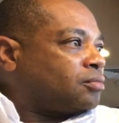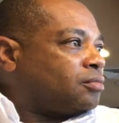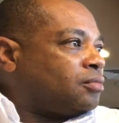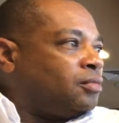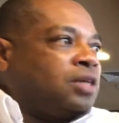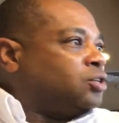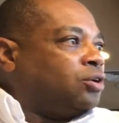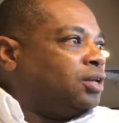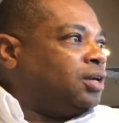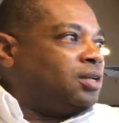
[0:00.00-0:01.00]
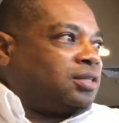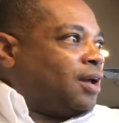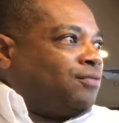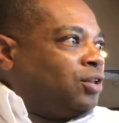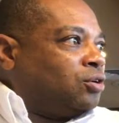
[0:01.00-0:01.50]
one. though. That's all you need. It's
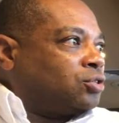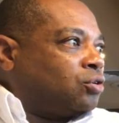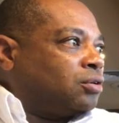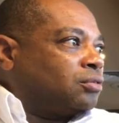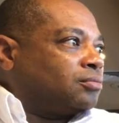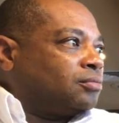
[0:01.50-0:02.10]
got videos on it.